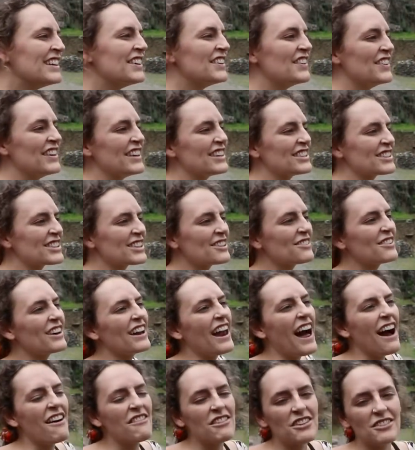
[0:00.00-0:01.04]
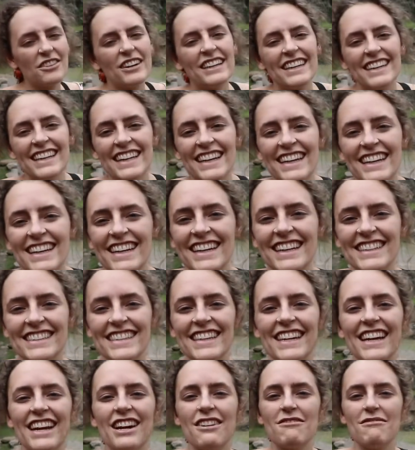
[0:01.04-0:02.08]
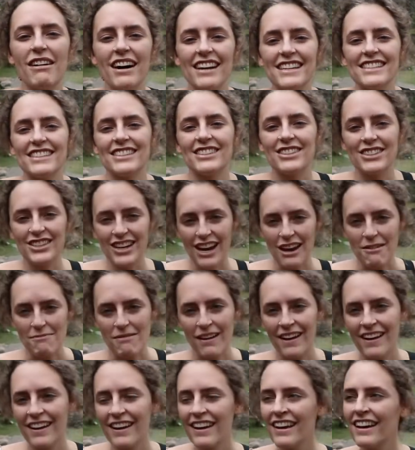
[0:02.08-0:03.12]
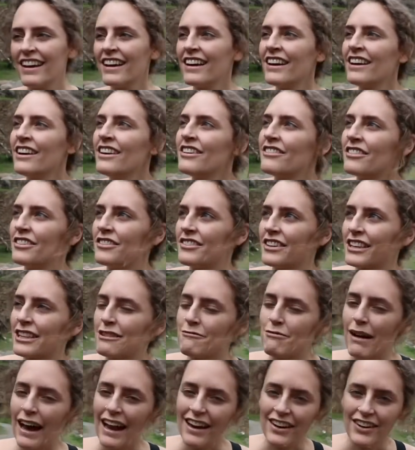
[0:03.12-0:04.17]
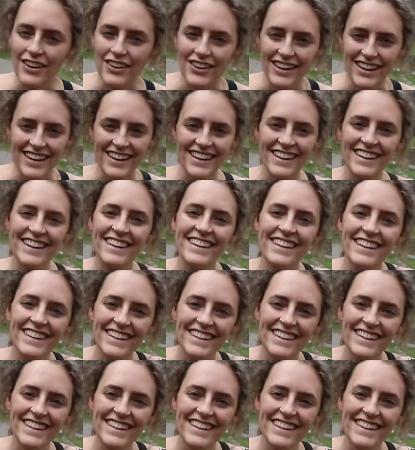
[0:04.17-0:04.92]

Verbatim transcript: we deserve whatever we need to get our bodies in shape for freaking Patagonia. That's